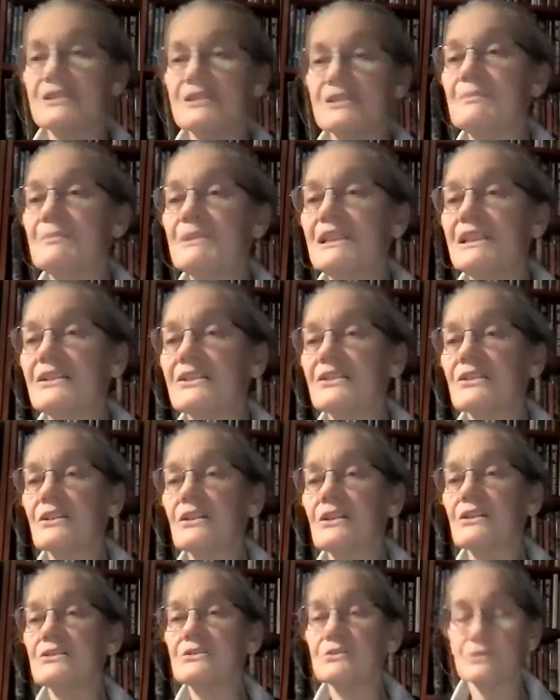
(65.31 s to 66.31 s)
this meeting is
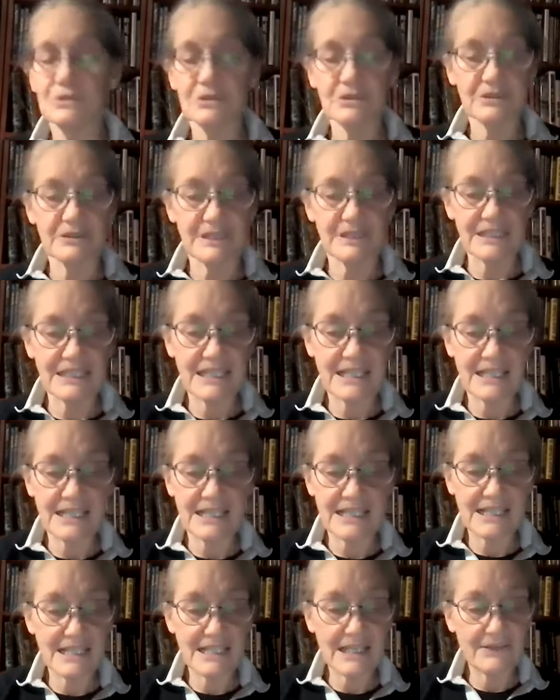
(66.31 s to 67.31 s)
called to order at
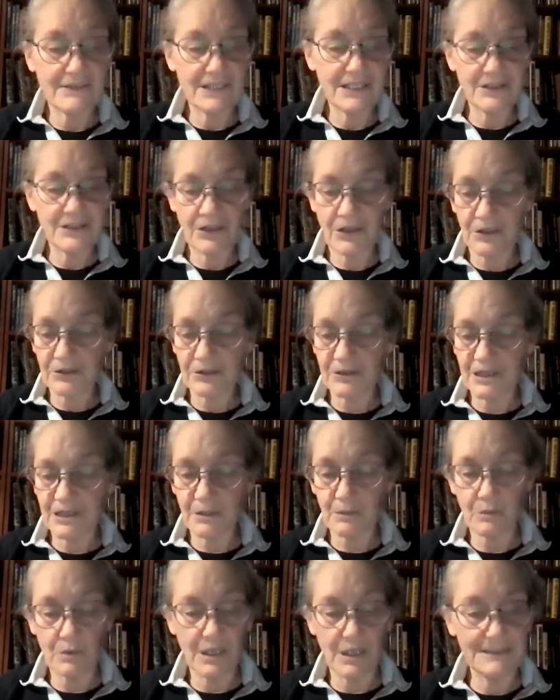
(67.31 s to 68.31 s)

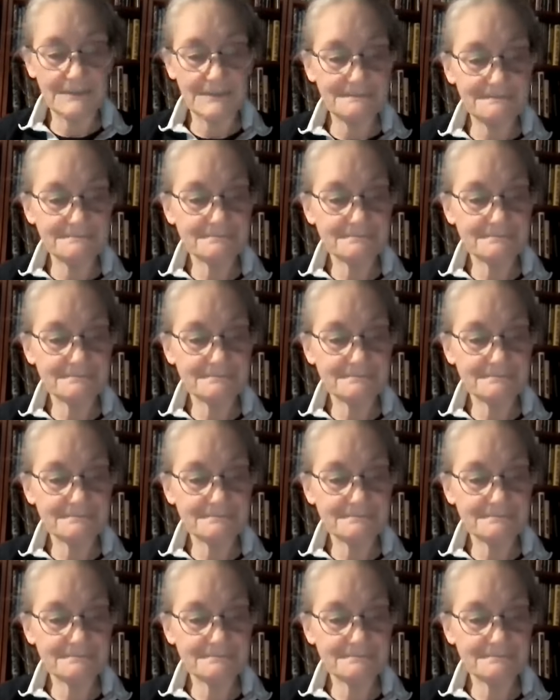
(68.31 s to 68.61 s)
7.31